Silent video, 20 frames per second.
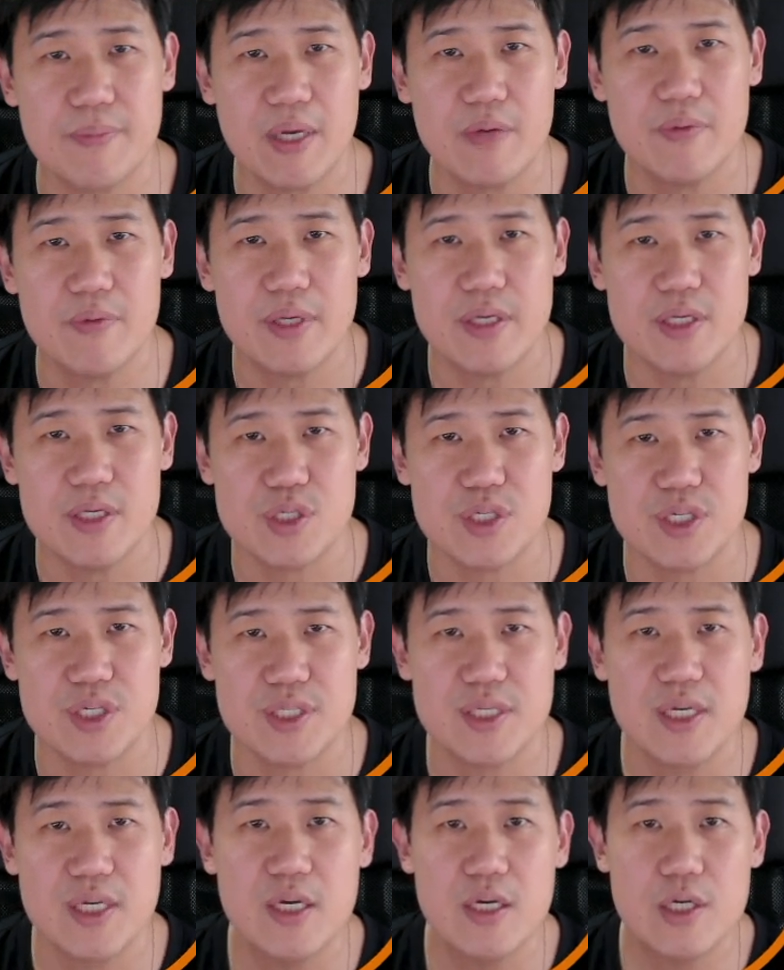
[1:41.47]
about. It's
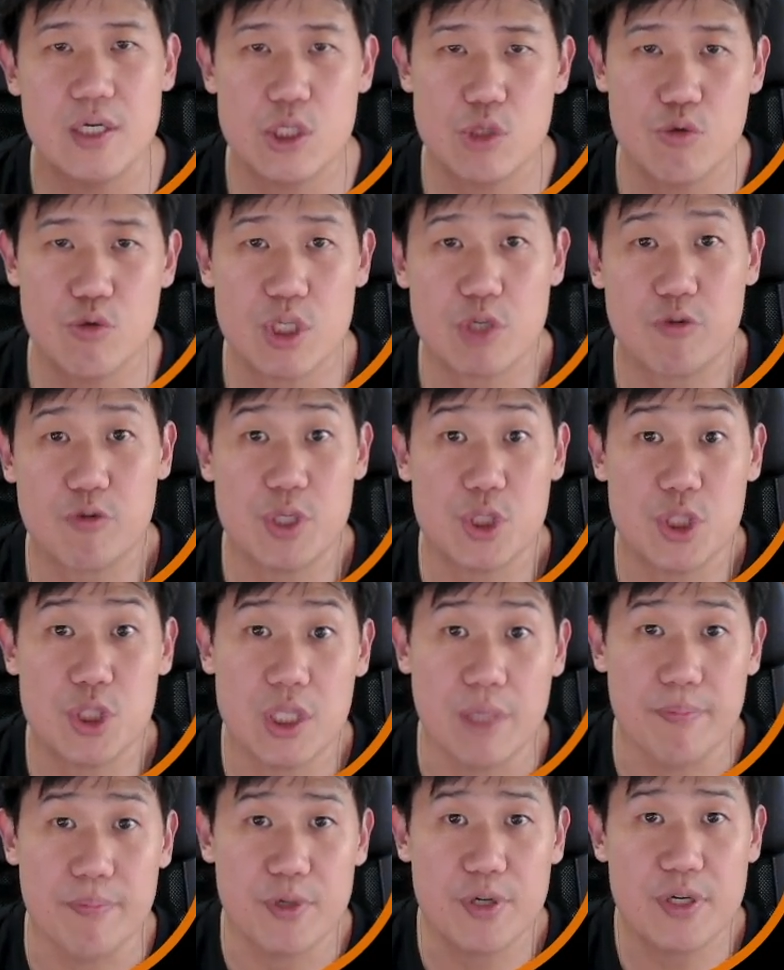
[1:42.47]
just switch
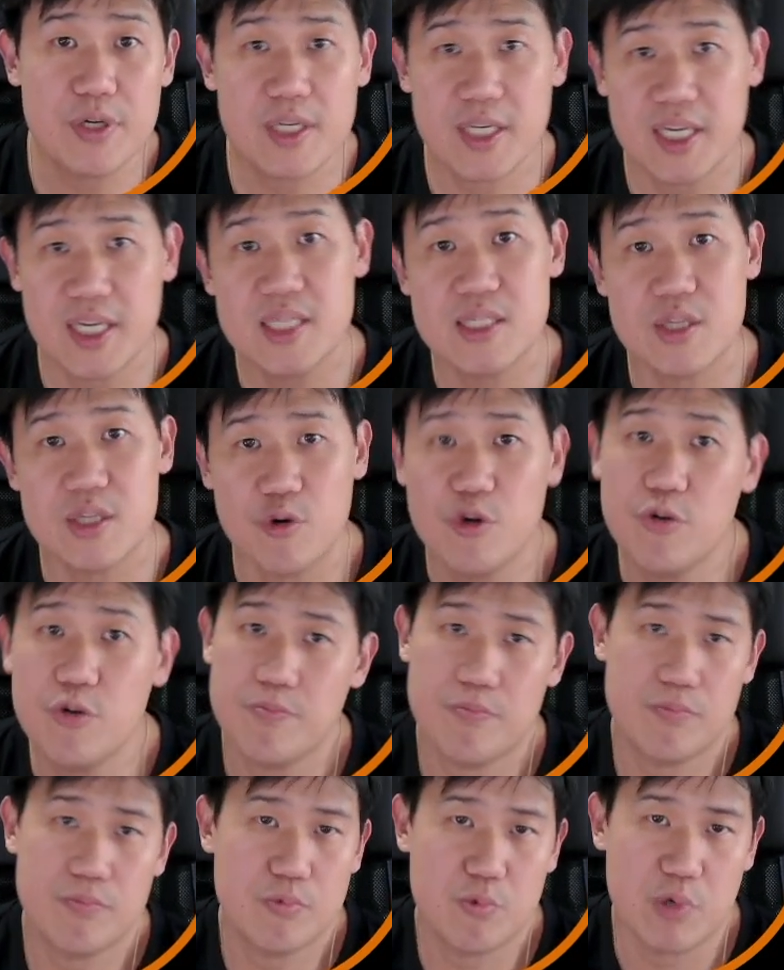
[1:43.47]
question number, case
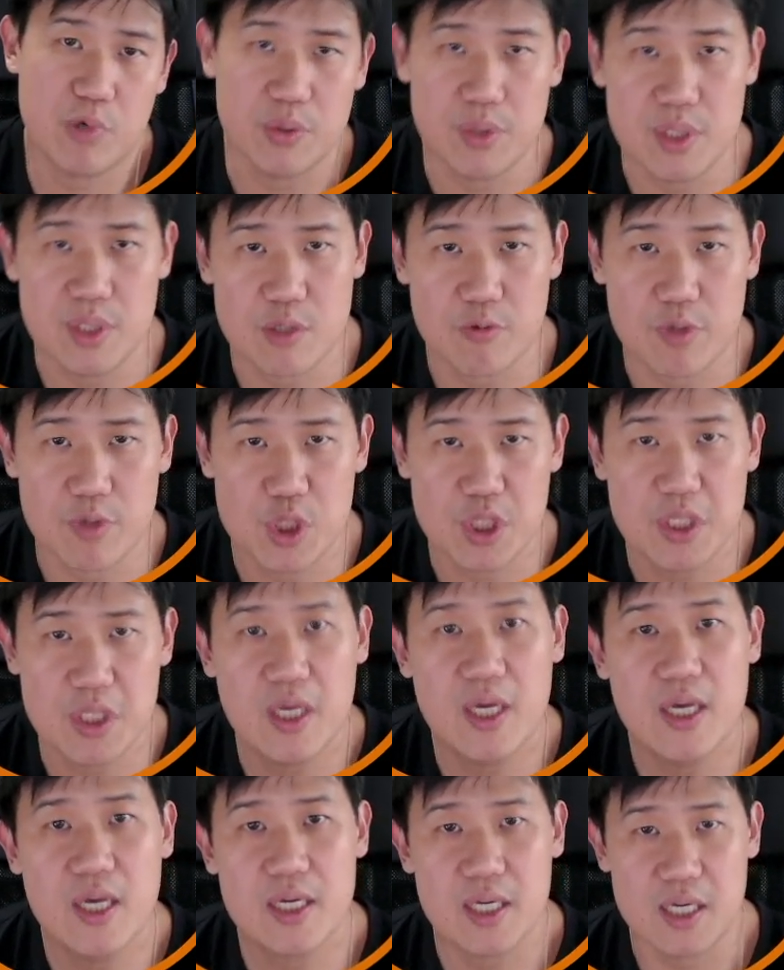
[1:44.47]
0, well, this
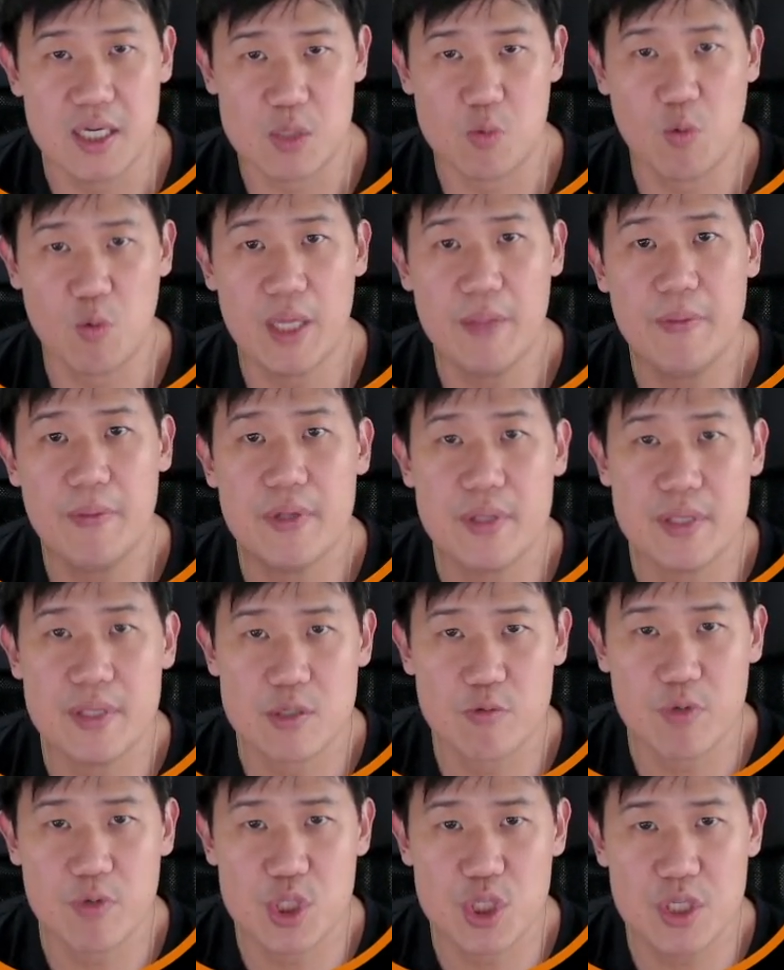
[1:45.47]
question, case 1,
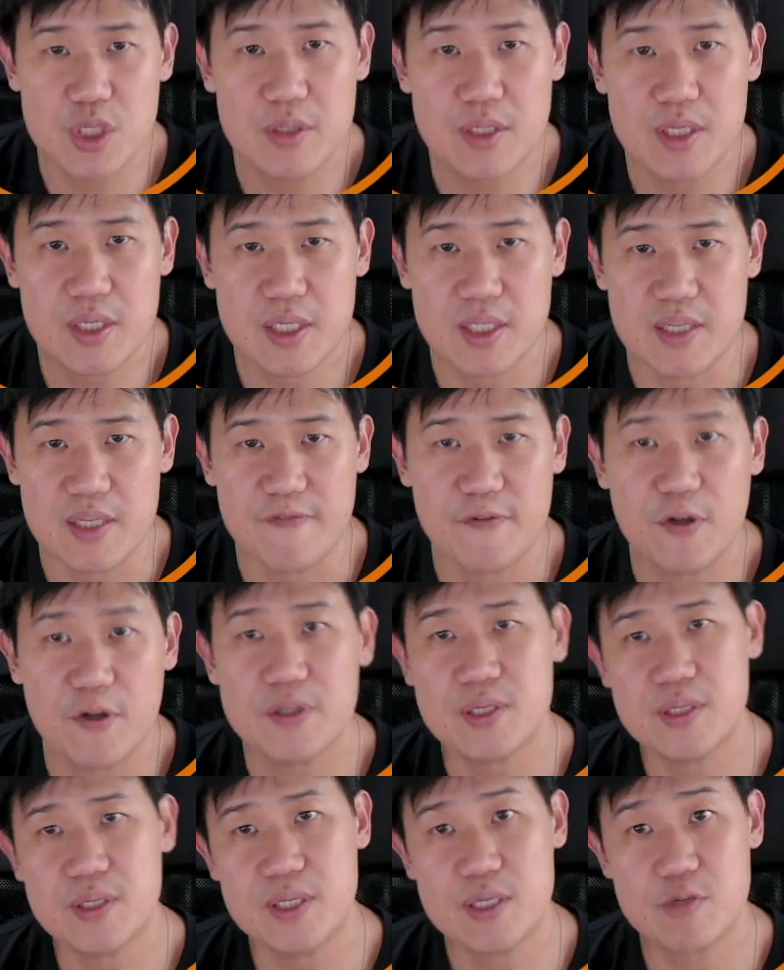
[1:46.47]
this question,
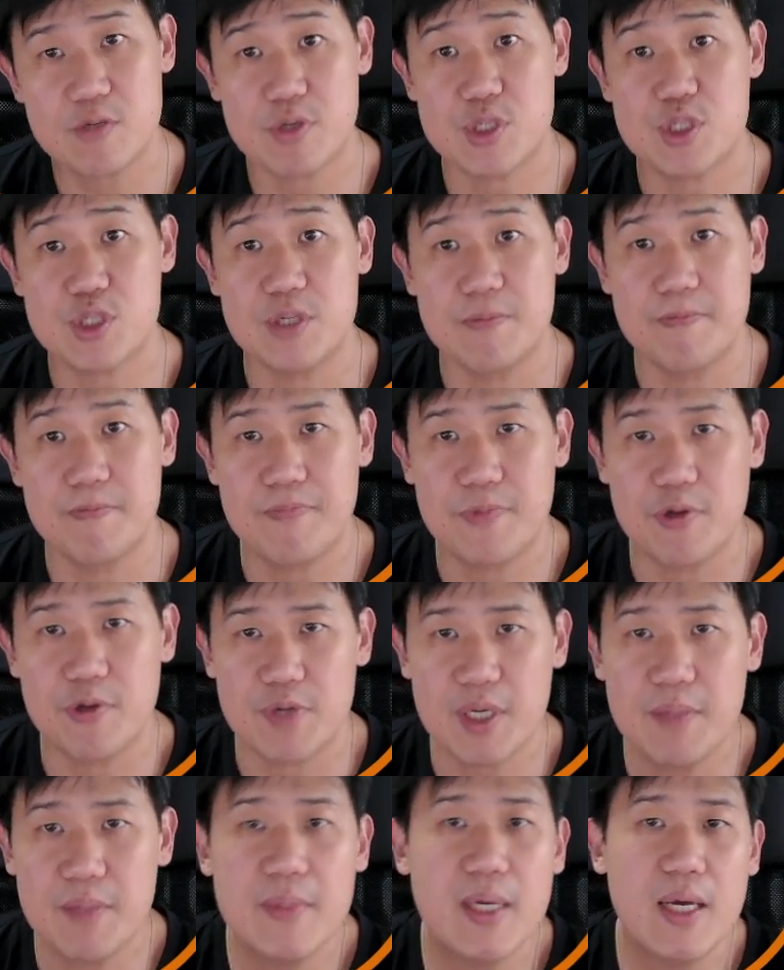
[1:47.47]
default, this question,
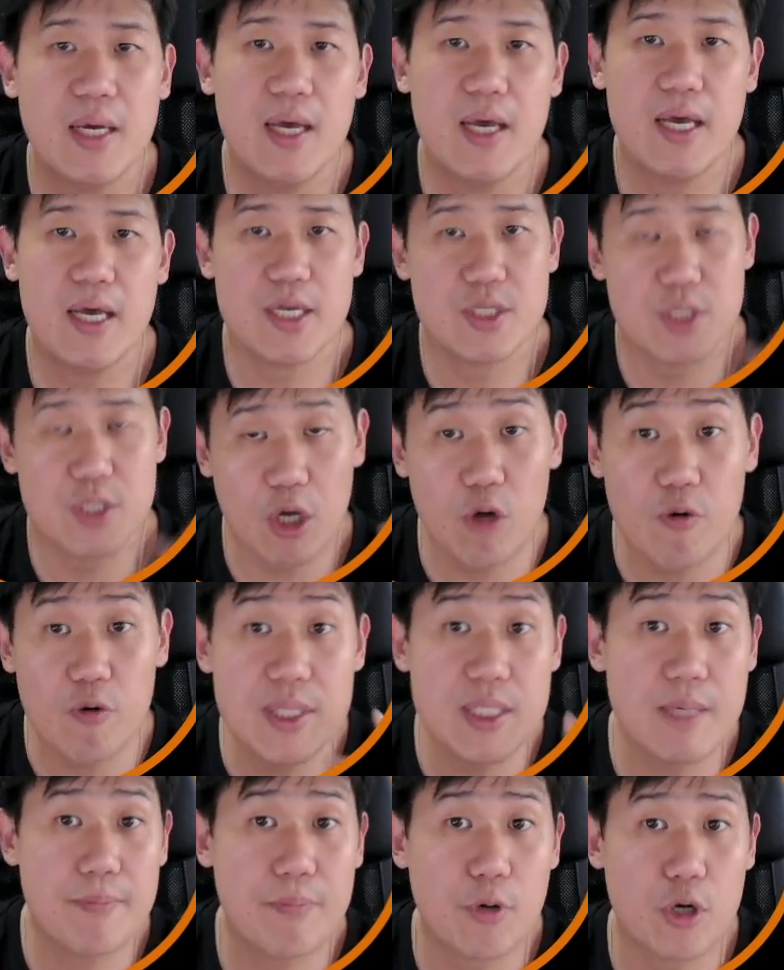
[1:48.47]
okay? It's
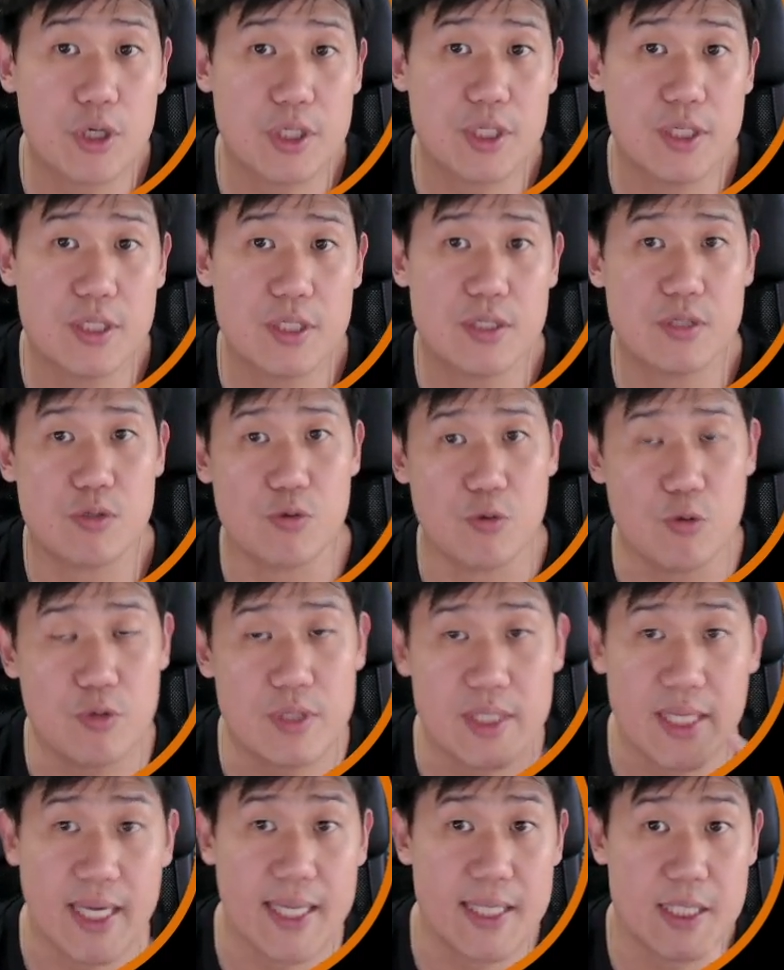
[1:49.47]
always important
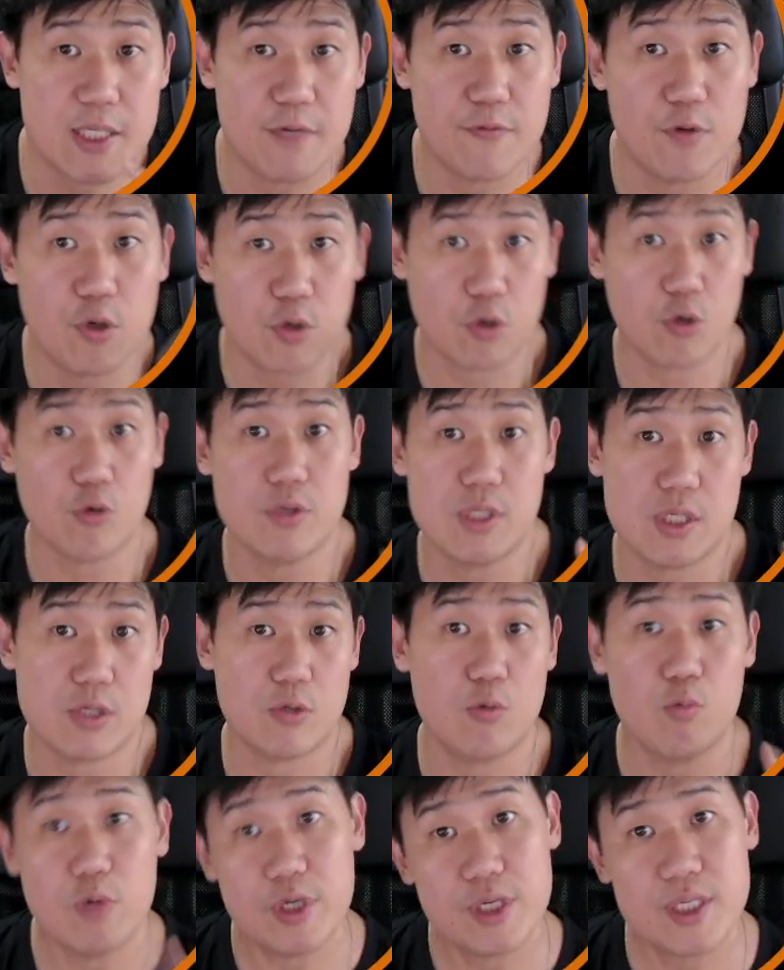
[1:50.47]
to test if your code
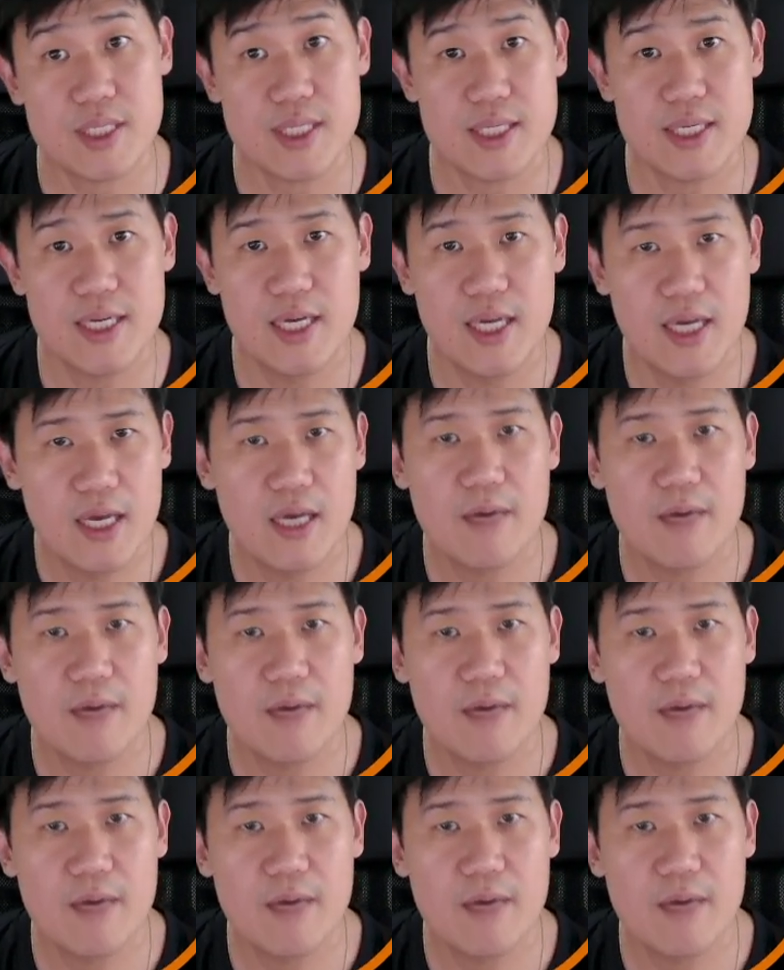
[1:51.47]
still works.